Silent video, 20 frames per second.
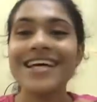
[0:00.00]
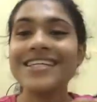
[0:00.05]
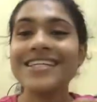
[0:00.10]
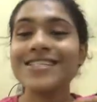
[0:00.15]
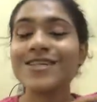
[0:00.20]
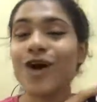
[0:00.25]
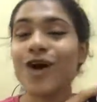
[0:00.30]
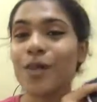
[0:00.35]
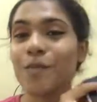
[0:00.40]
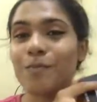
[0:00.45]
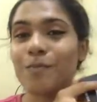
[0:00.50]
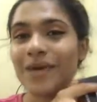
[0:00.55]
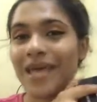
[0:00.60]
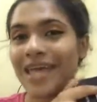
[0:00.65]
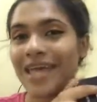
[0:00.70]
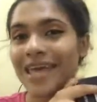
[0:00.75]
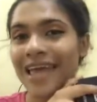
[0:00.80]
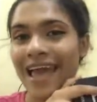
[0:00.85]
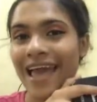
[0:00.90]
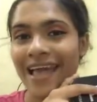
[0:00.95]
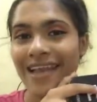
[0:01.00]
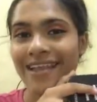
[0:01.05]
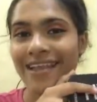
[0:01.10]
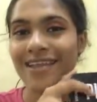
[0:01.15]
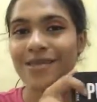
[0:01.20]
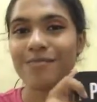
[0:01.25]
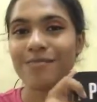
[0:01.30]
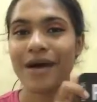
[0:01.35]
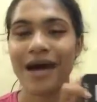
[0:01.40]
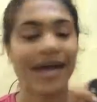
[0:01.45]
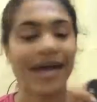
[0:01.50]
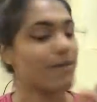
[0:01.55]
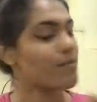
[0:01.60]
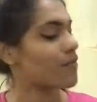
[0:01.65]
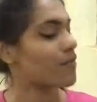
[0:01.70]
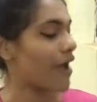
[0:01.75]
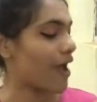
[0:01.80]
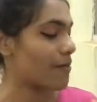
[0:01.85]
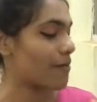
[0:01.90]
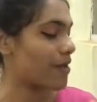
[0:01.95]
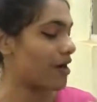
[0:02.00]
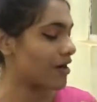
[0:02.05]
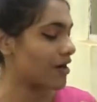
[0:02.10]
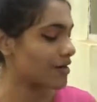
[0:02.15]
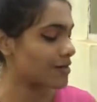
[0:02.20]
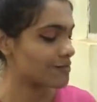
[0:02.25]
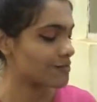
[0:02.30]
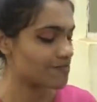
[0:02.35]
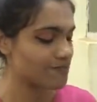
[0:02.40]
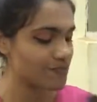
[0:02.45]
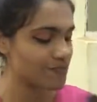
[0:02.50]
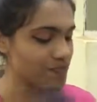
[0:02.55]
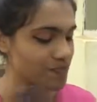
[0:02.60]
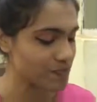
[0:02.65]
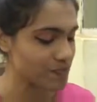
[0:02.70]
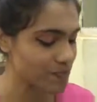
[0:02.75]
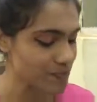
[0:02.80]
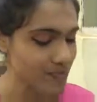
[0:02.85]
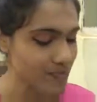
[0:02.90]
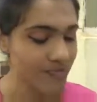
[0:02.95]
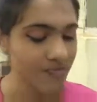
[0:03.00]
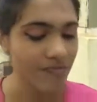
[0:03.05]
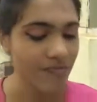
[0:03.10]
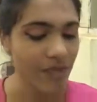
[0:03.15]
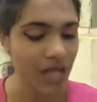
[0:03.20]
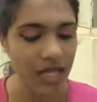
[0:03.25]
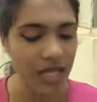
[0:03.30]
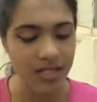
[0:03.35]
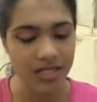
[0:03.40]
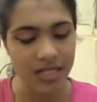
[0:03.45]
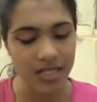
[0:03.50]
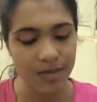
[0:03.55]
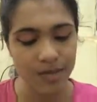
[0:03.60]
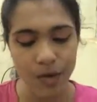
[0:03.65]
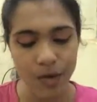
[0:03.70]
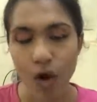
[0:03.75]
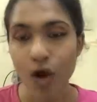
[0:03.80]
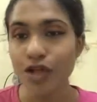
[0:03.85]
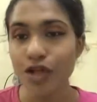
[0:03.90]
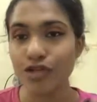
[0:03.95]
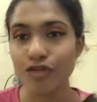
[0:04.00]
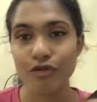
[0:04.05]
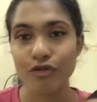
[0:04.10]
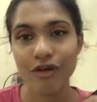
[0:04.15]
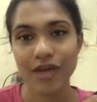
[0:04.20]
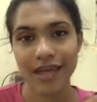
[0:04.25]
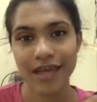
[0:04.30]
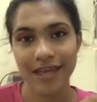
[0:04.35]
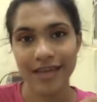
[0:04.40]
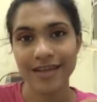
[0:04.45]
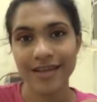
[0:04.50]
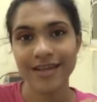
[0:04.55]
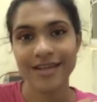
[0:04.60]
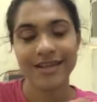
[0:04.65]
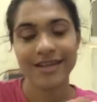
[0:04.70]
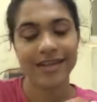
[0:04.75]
It's called Pink Edit by Primer. It's a lip contour kit.